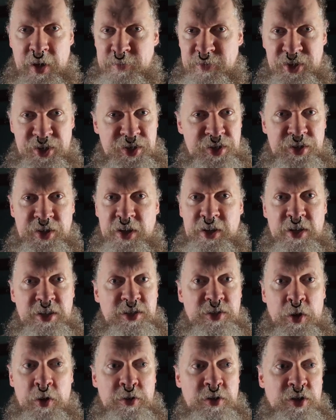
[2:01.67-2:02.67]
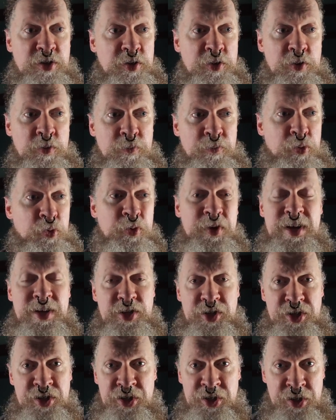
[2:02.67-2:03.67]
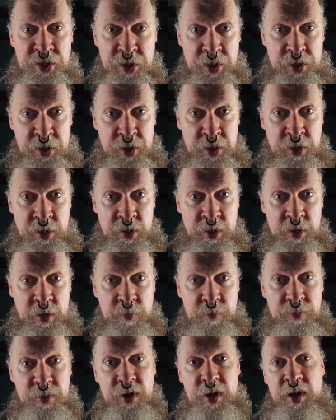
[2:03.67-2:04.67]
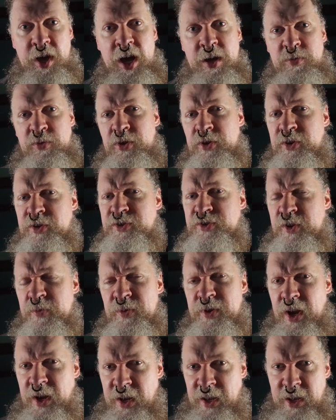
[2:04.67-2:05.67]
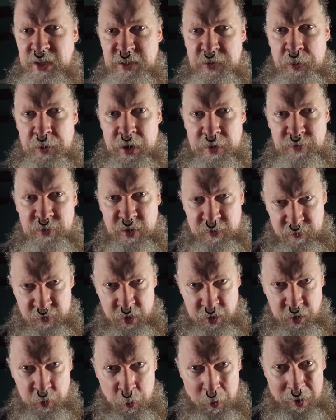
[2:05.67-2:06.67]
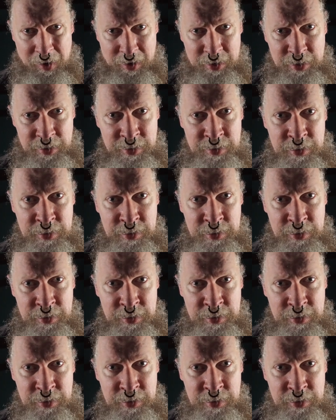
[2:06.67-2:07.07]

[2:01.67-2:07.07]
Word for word: I'm just going to start to preach being able to discriminate against whatever the fuck you want.